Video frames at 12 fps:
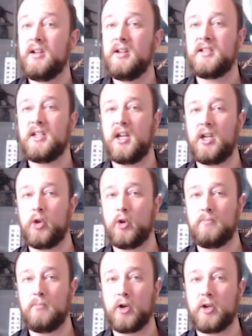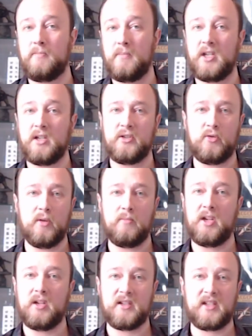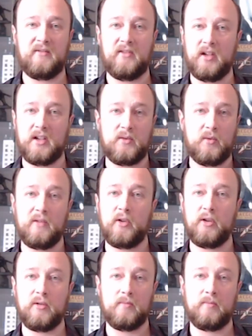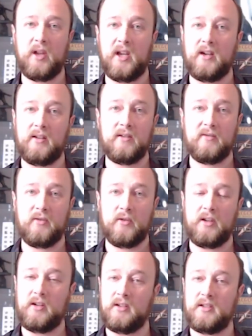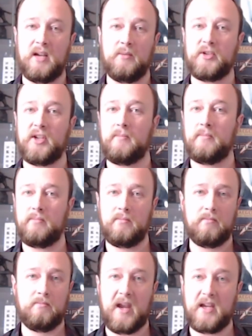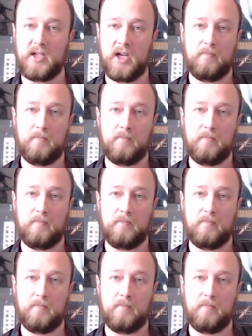to get your Merc, Minions, Grimkin, Cephalix, whatever you're playing for the tabletop, painted up.